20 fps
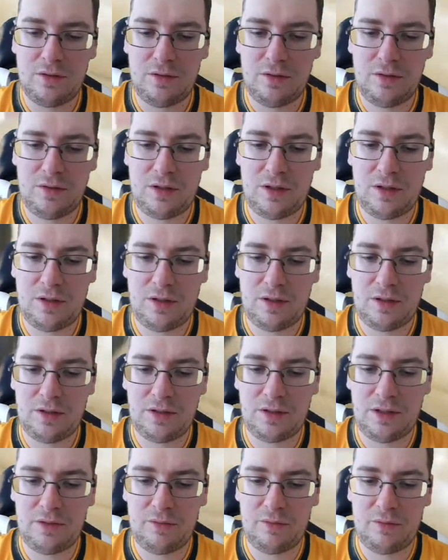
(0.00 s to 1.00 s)
Oh,
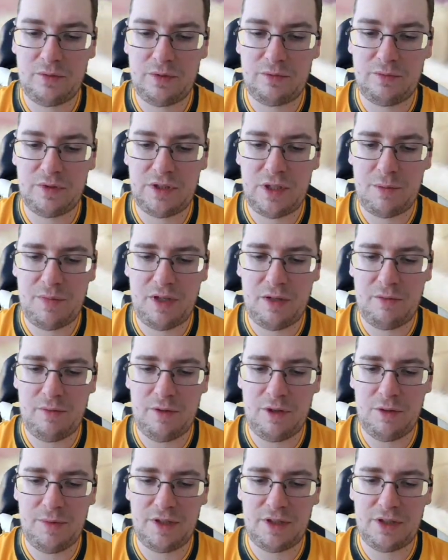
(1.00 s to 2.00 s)
actually, was that a
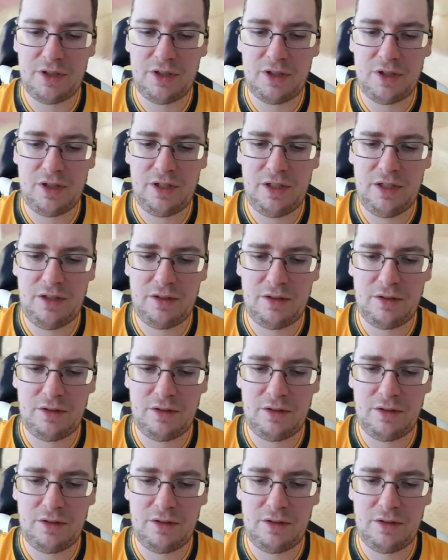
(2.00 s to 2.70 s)
little bit shiny?